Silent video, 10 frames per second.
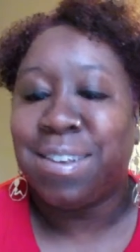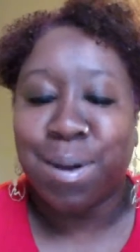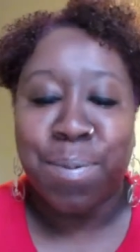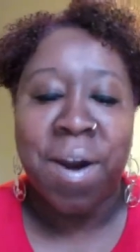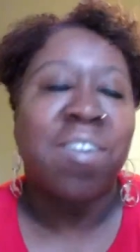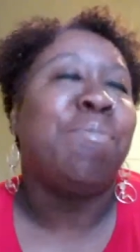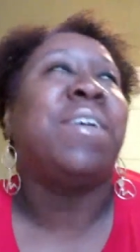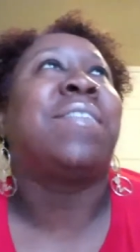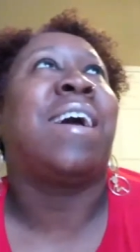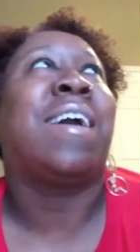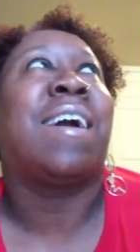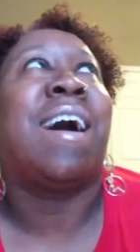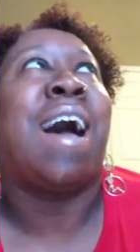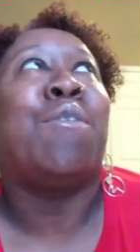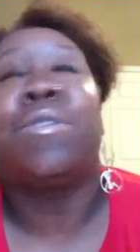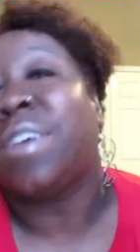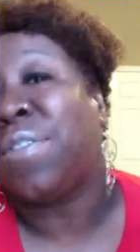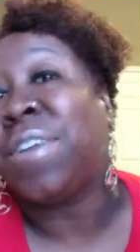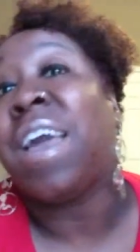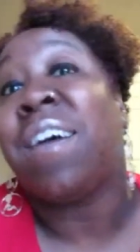So part of me is like, I will
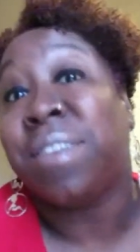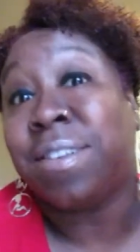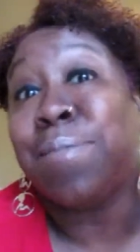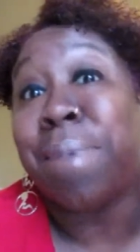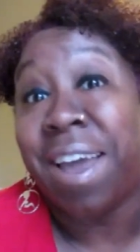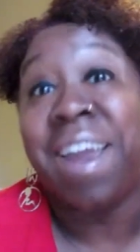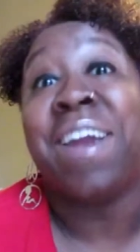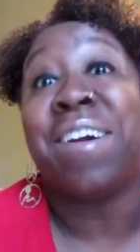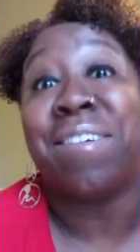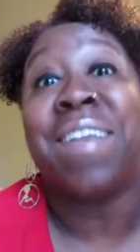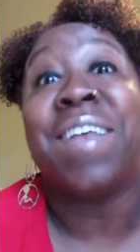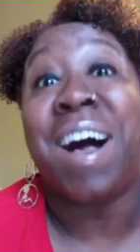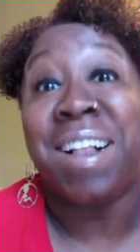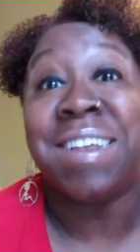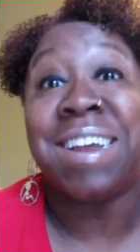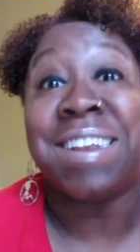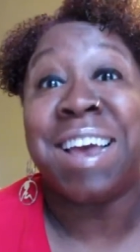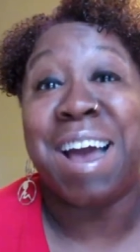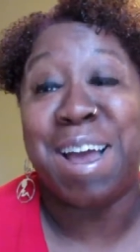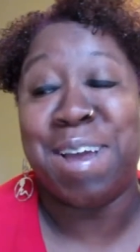definitely have this in my hair around the holiday
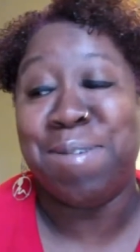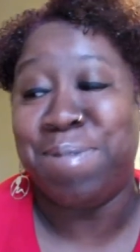time.